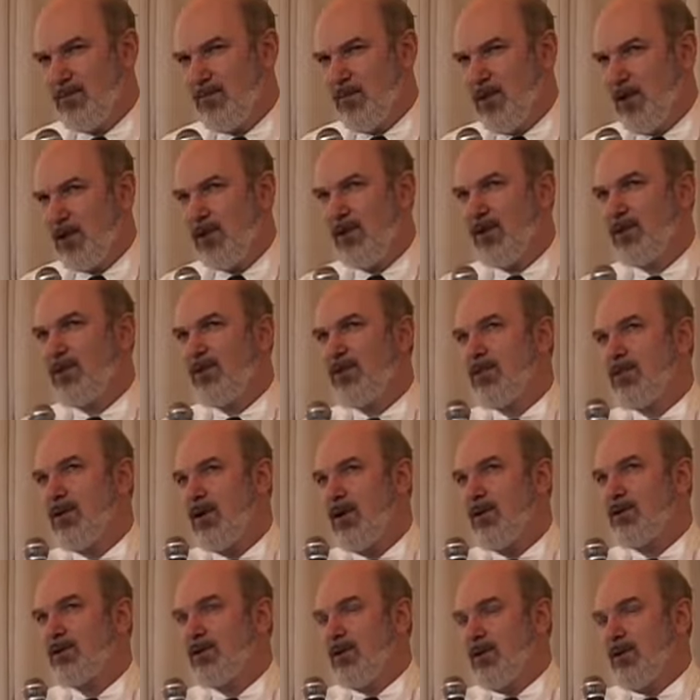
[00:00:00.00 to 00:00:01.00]
were not
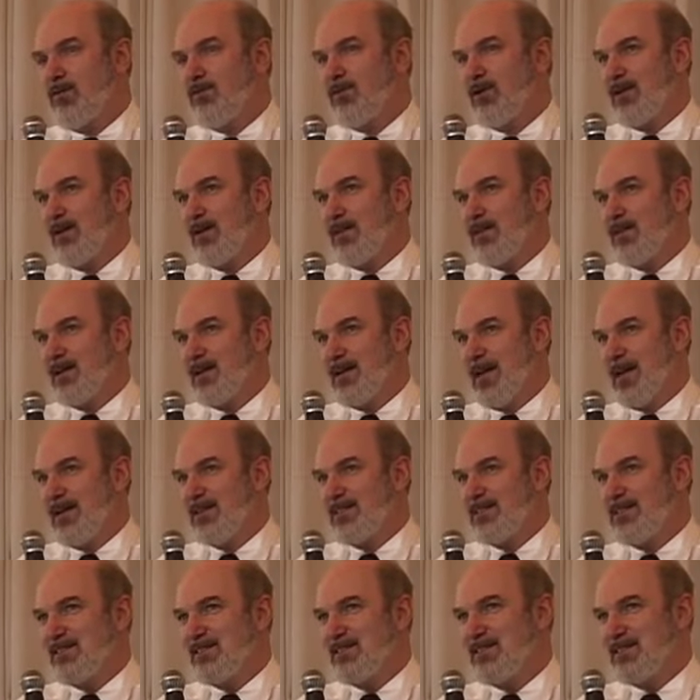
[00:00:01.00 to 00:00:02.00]
thought of in the
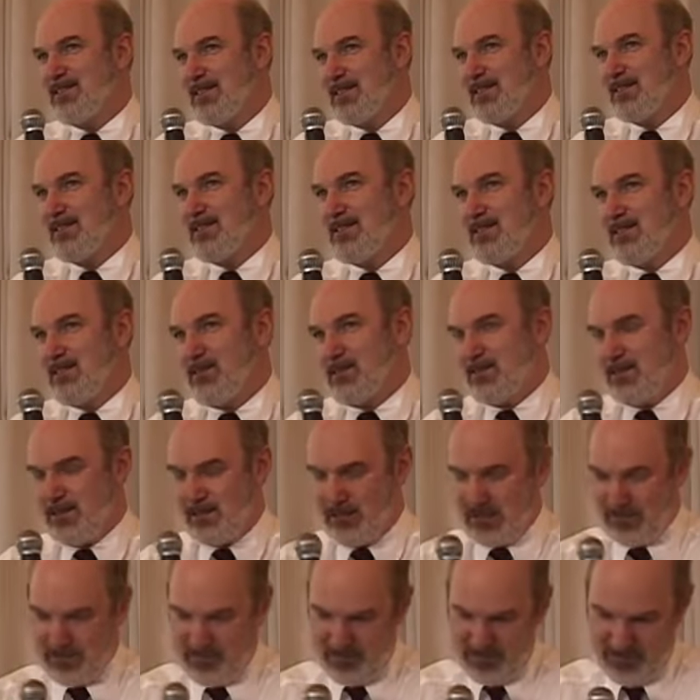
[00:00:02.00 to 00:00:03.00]

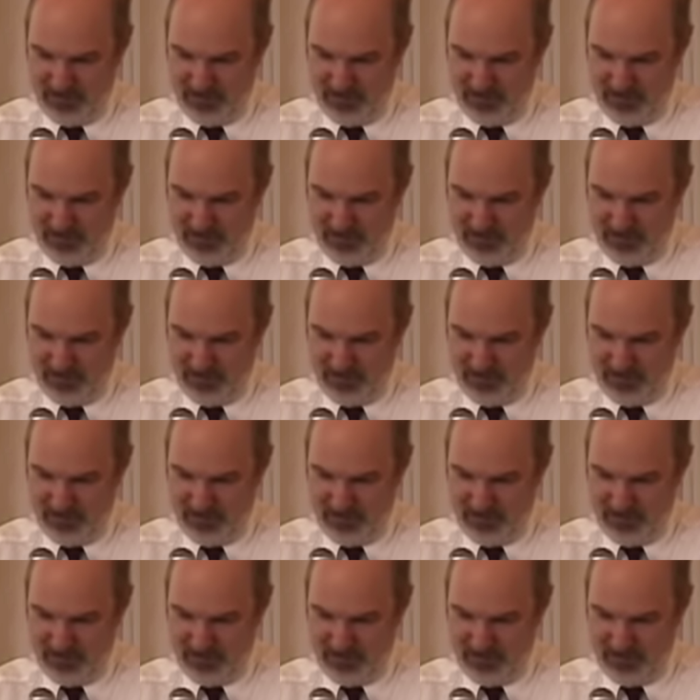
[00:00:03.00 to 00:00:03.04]
1960s,